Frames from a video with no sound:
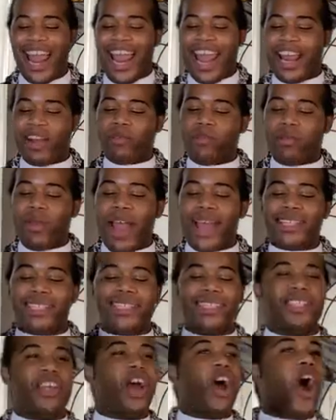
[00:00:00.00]
It
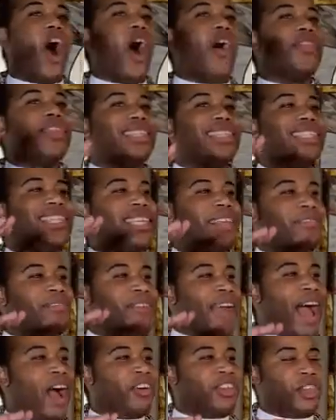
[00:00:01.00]
rests on the
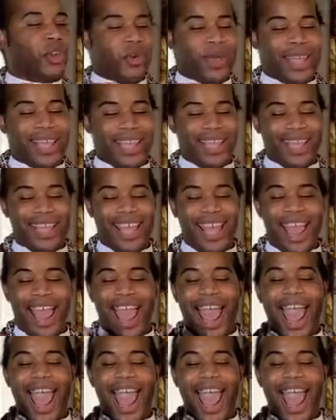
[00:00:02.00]
devaluing